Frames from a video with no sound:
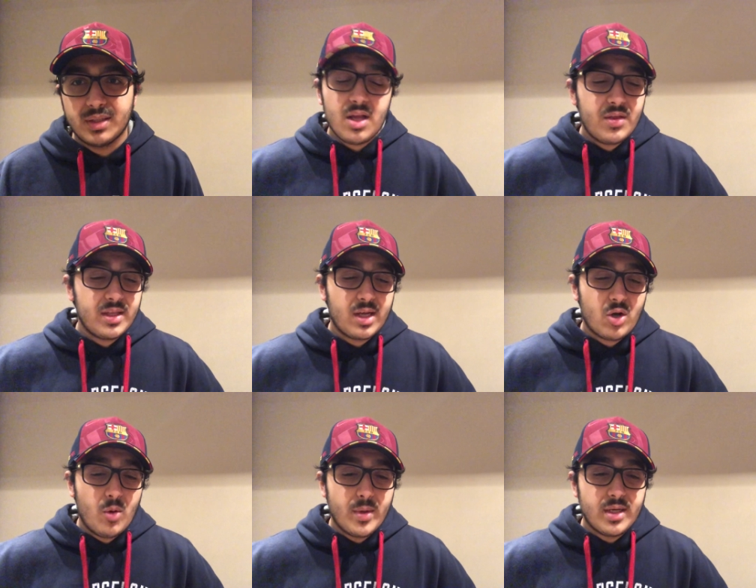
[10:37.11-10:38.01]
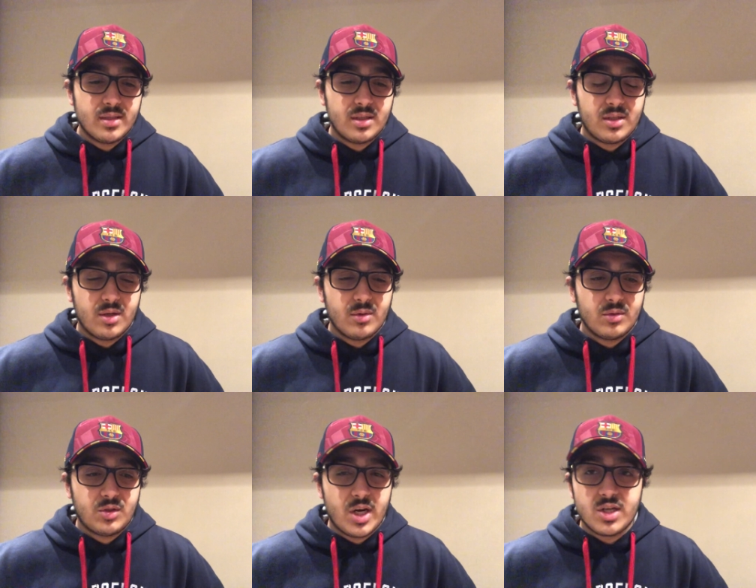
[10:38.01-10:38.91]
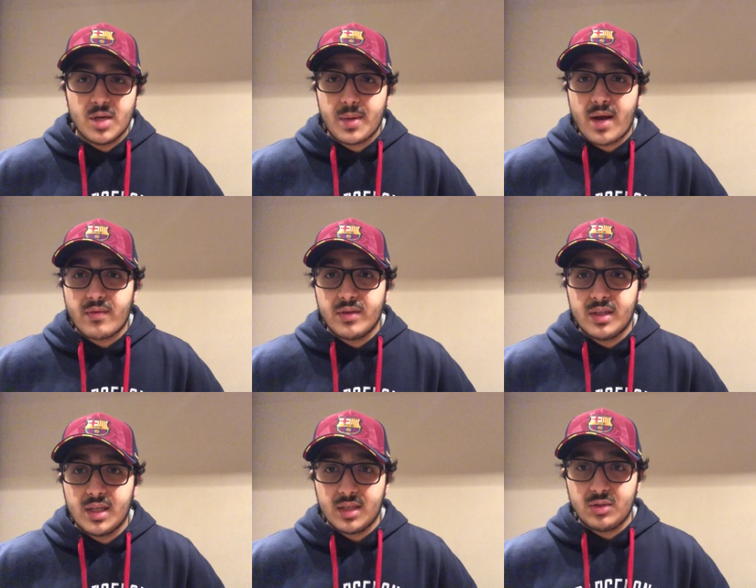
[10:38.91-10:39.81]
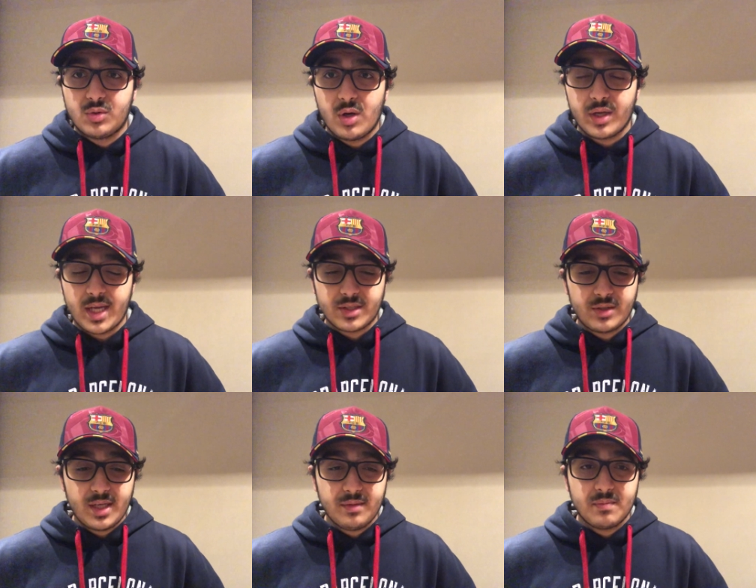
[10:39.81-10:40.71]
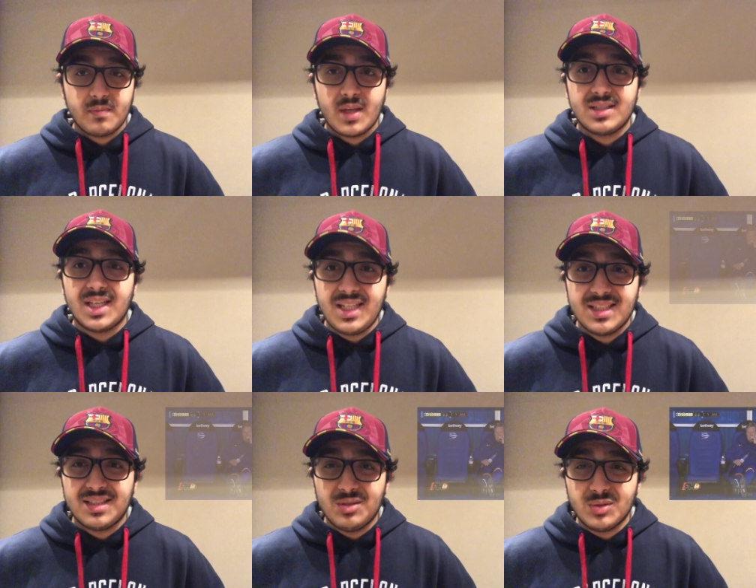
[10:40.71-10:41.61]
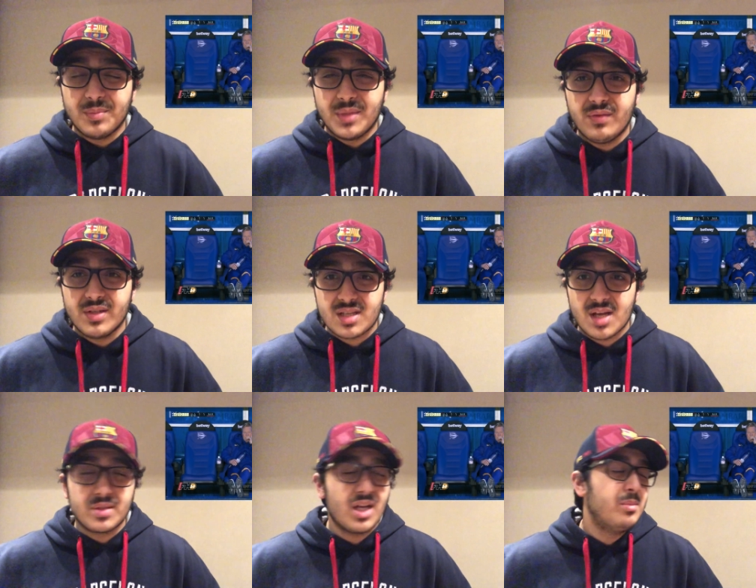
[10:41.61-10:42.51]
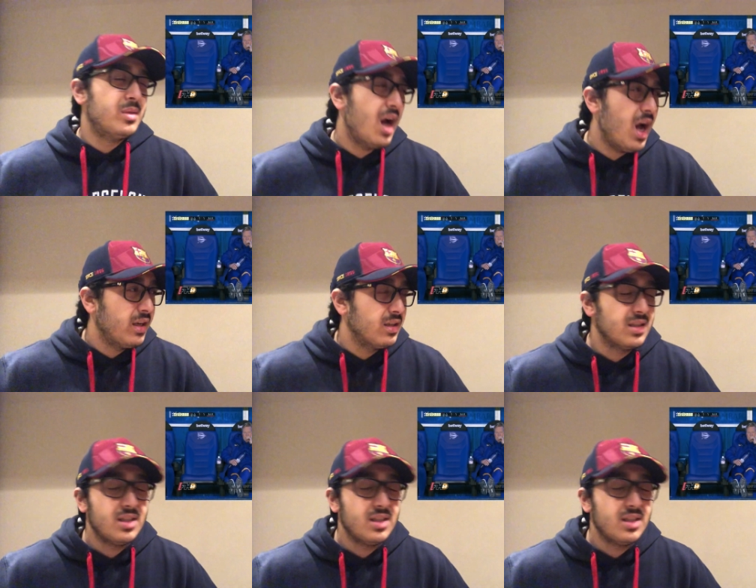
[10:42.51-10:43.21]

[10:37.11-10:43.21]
Another thing that Koeman needs to, change up after the draw yesterday is that he needs to do some different subs. I'm tired.